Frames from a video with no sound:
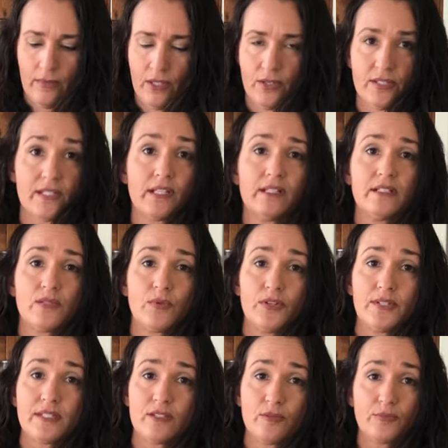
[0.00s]
because the lids
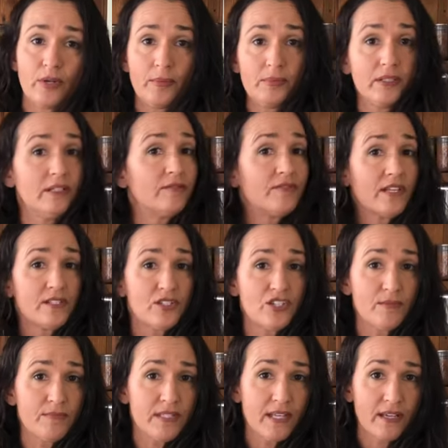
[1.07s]
won't seal properly if there's
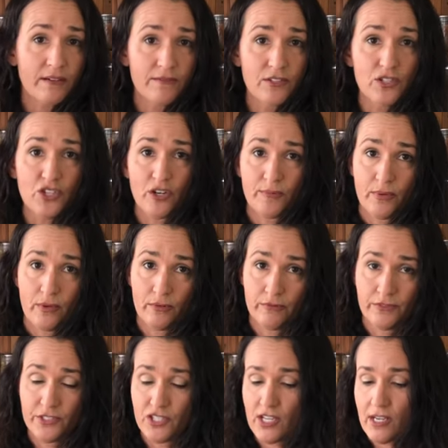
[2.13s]
chips out of the top
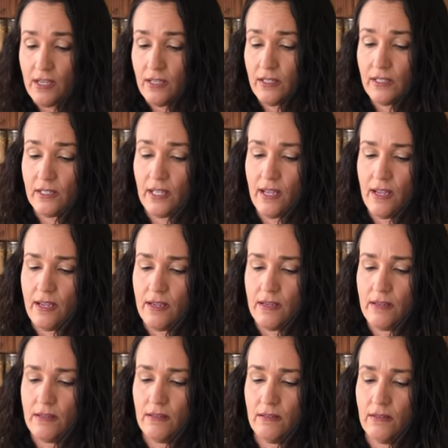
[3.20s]
of the jars
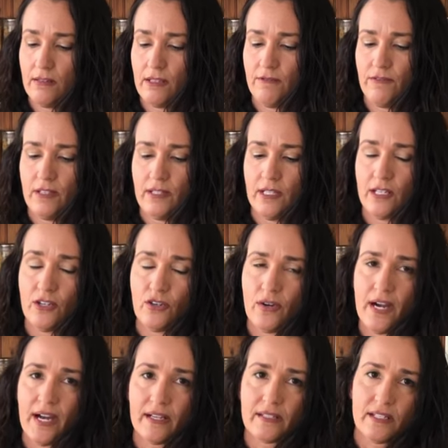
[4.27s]
and if there's any
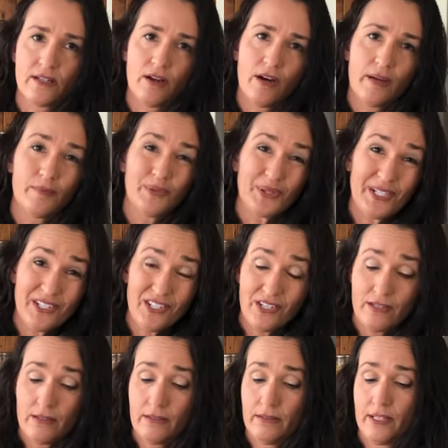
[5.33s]
cracks at high
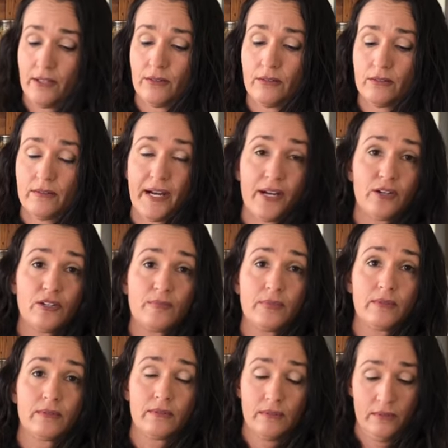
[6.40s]
pressure they could crack
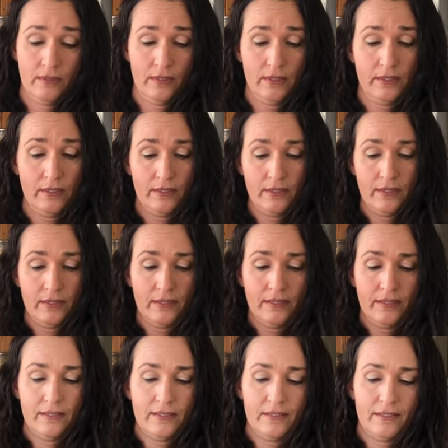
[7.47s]
open
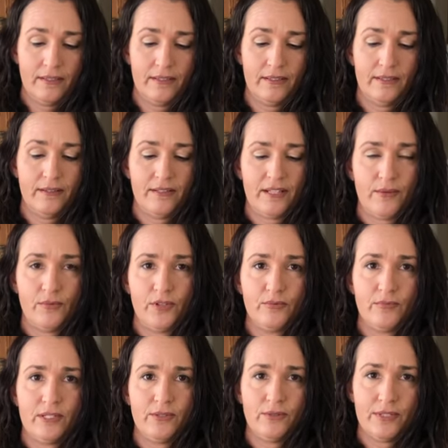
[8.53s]
and that
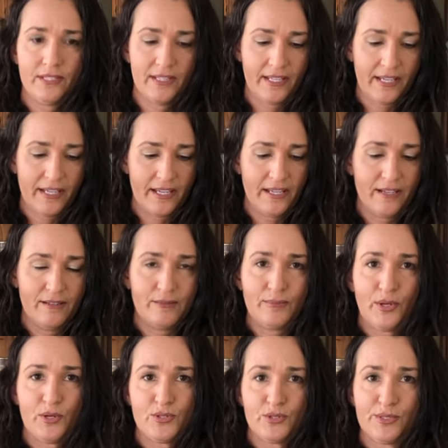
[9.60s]
won't be good in the canner
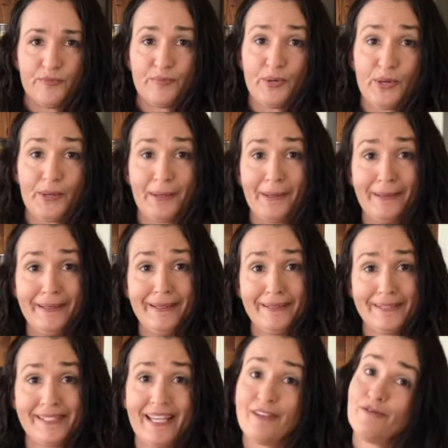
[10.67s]
because you'll have broken
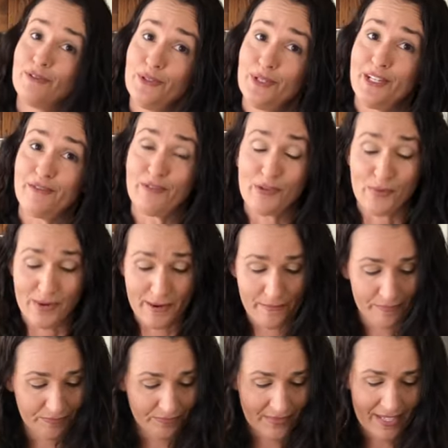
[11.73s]
glass and food everywhere
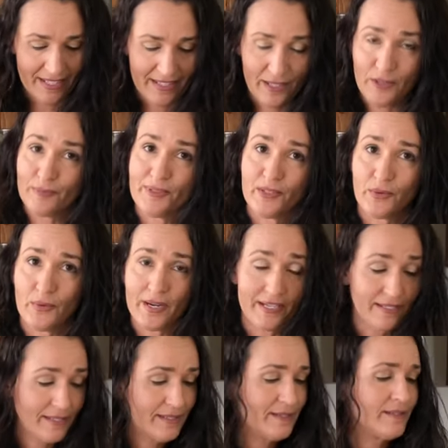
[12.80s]
and that'll be a
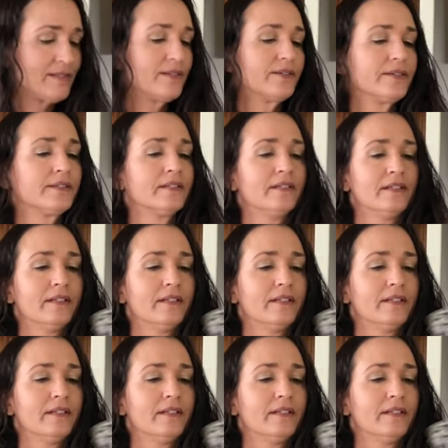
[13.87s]
waste so